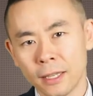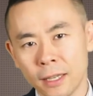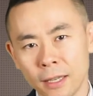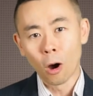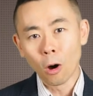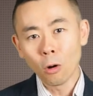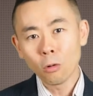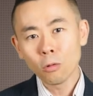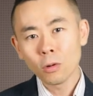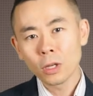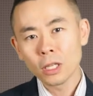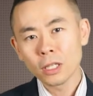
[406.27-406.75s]

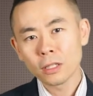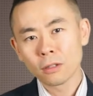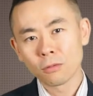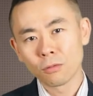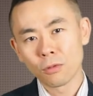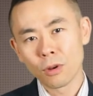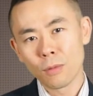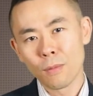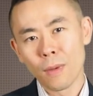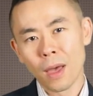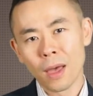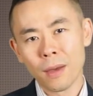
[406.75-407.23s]
Always
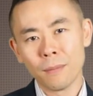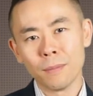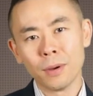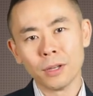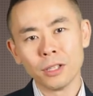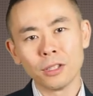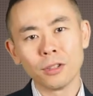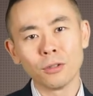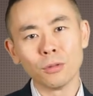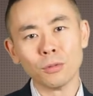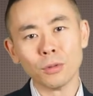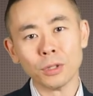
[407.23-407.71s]

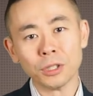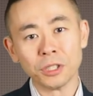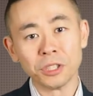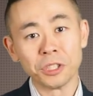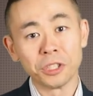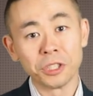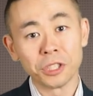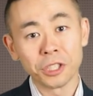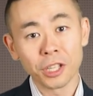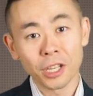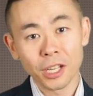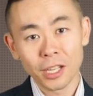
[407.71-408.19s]
remember to
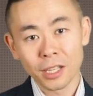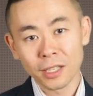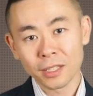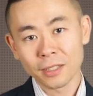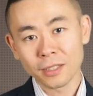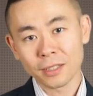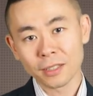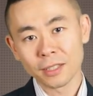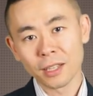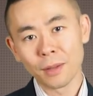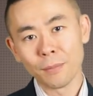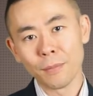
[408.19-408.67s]

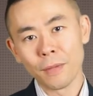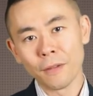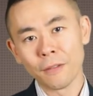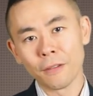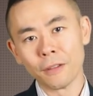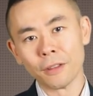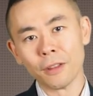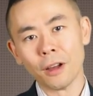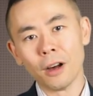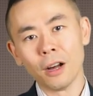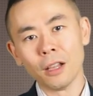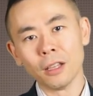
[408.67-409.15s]
adjust the
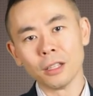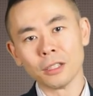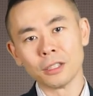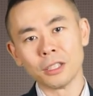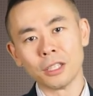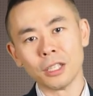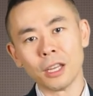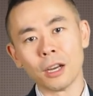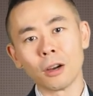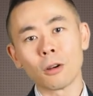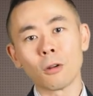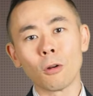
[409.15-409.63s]

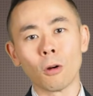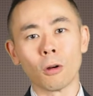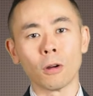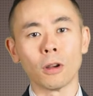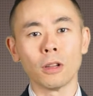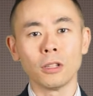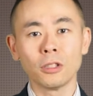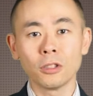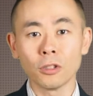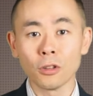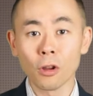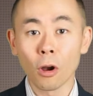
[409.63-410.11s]
methodology
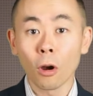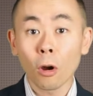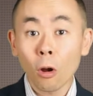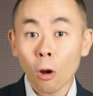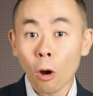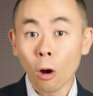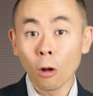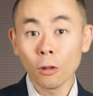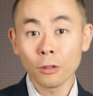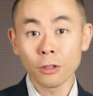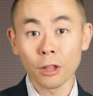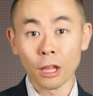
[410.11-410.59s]
according to your
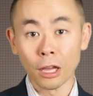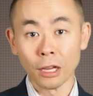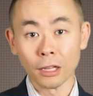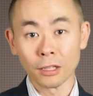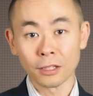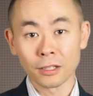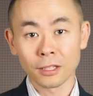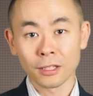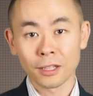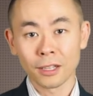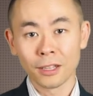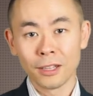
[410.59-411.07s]

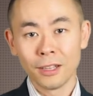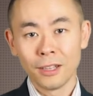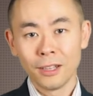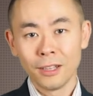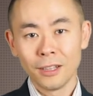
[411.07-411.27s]
context.